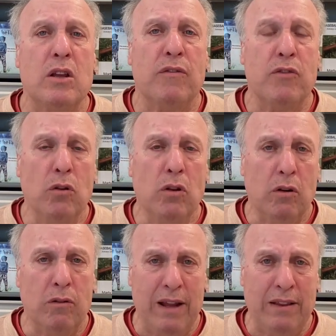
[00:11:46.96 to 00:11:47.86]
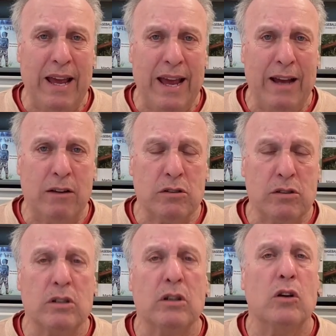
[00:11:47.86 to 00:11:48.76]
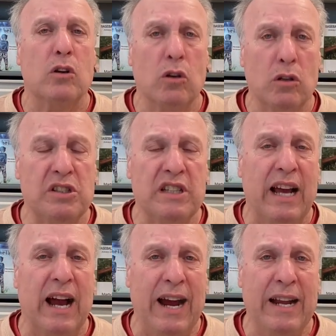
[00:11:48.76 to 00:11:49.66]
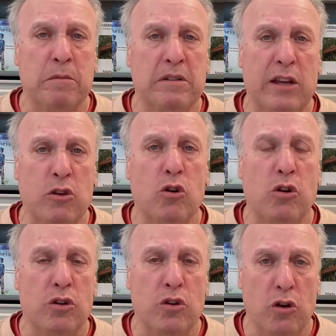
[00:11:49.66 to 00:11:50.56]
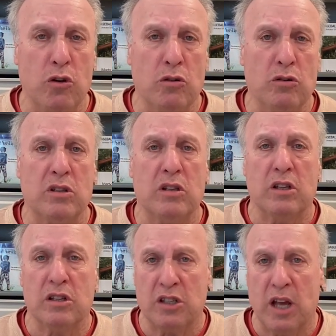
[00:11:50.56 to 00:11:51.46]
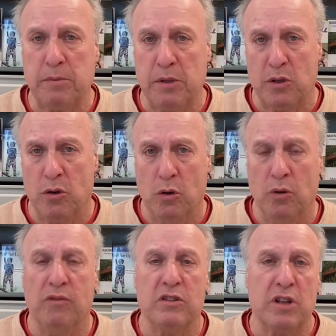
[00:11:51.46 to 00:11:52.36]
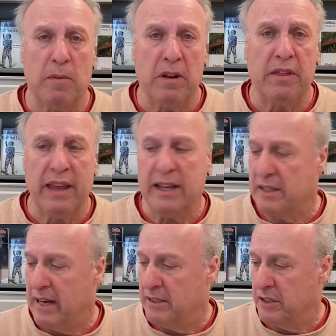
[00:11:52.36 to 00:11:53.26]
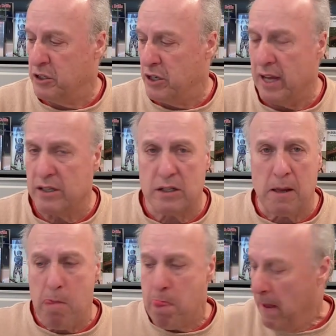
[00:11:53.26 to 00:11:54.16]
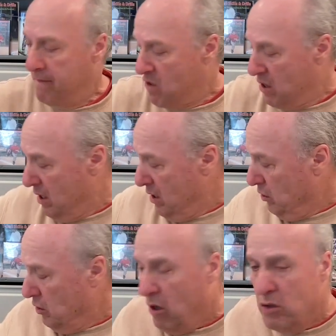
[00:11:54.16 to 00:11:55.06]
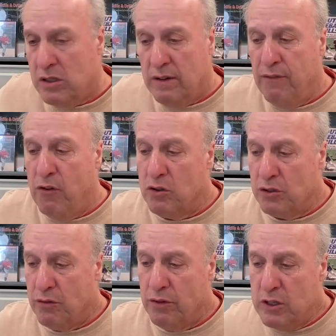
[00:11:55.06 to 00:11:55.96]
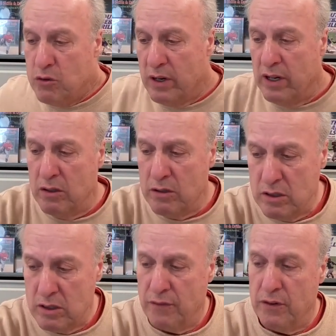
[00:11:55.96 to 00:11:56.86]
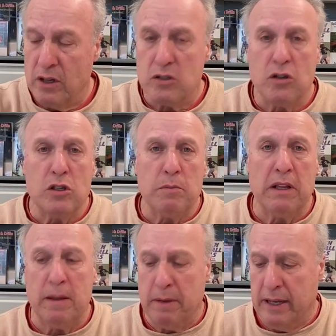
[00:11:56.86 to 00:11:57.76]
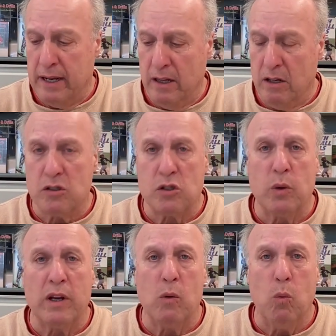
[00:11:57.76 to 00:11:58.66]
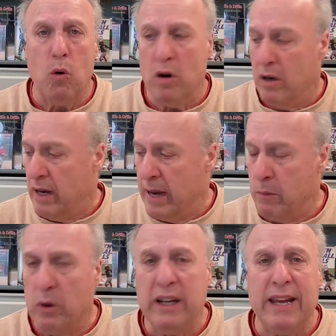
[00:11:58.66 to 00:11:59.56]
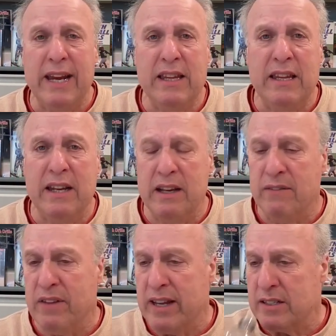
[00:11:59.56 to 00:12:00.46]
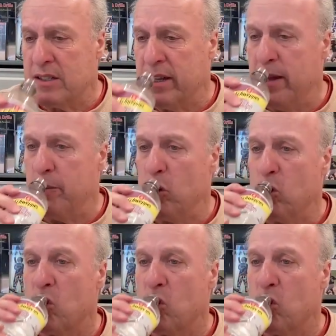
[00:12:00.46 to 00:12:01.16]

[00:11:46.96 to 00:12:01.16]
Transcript: If you look around the house, you'll see items that you could use to substitute for some of the things that I suggest. So those are the first 3 drills. If you excuse me, let me get a little swig of water, and we're going to get into the advanced tip.